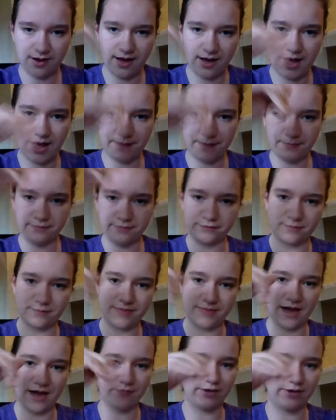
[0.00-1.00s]
up from
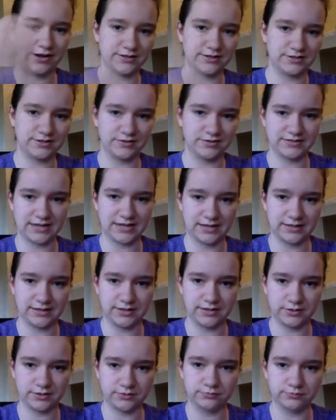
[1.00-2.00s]
that ring, so it was like a
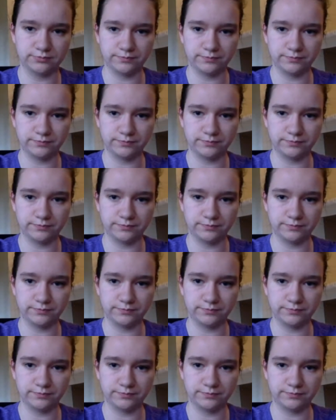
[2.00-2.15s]
little